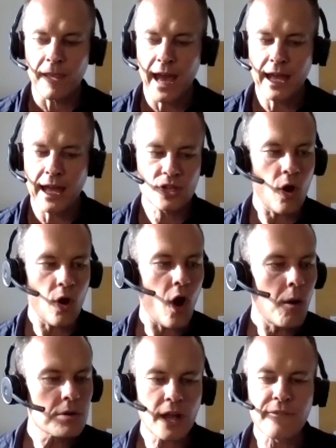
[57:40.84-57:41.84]
And so
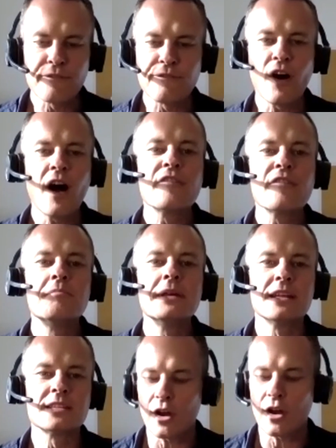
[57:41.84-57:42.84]
I was like 5
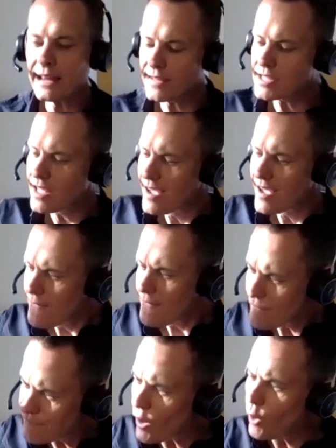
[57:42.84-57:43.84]
minutes, and I had this
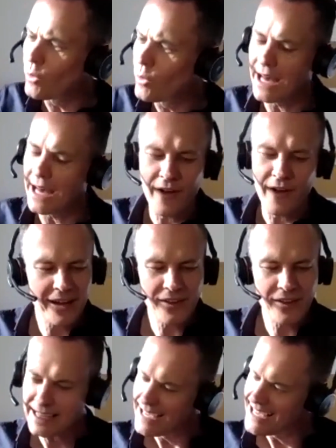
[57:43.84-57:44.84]
folder, and
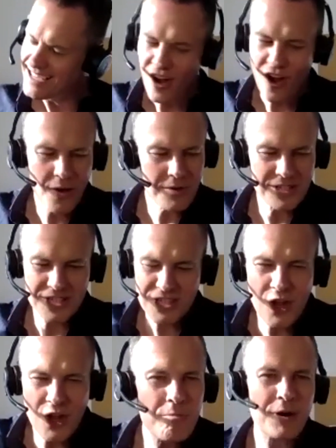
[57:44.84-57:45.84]
I was
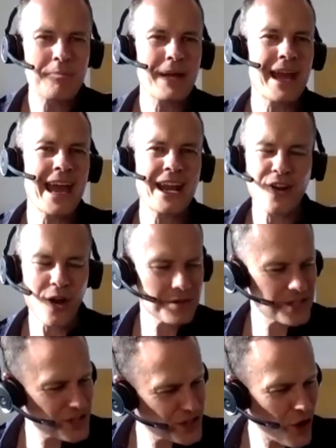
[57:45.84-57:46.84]
so prepared and I
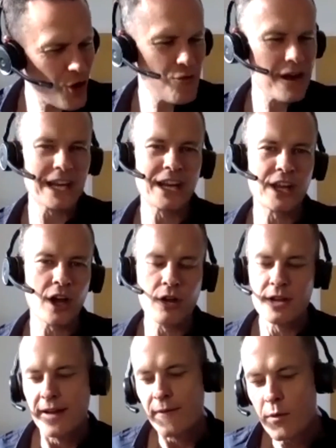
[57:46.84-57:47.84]
was so ready to
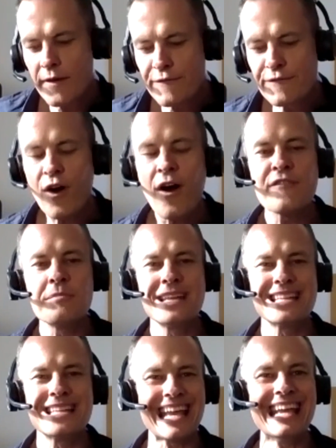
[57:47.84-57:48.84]
go. We're 5
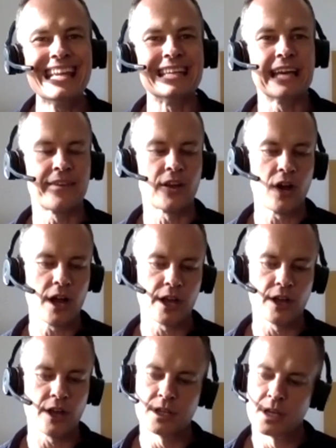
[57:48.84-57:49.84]
minutes in, and the guy
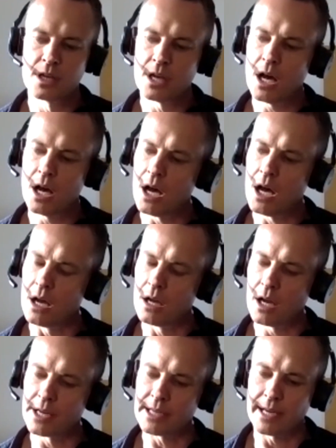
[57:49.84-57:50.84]
goes, "Ah,
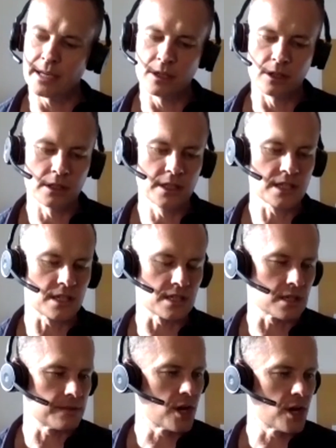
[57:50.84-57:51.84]
okay, look, this
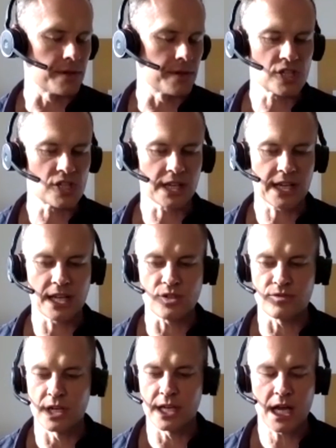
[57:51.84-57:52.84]
is an open and shut case,
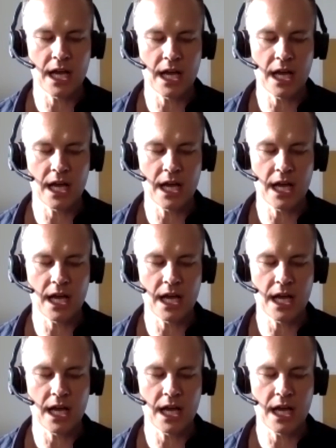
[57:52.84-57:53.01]
really.